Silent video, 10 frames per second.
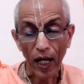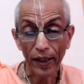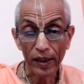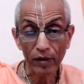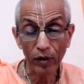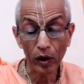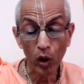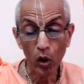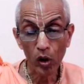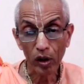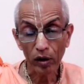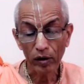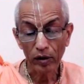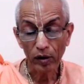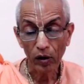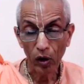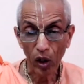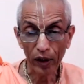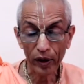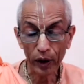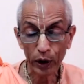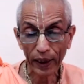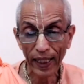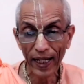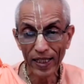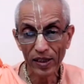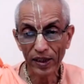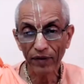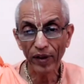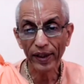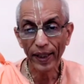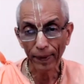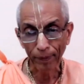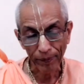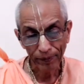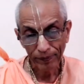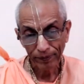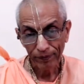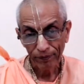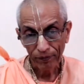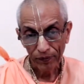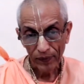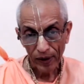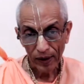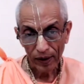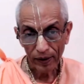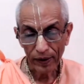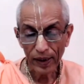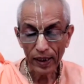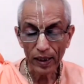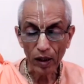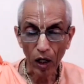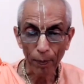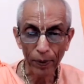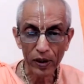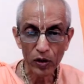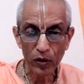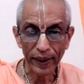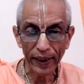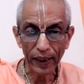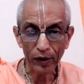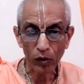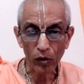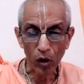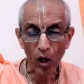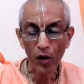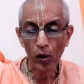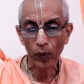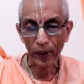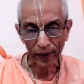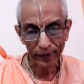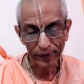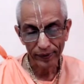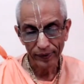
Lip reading: And even though Lord Krishna has given them the opportunity to lord over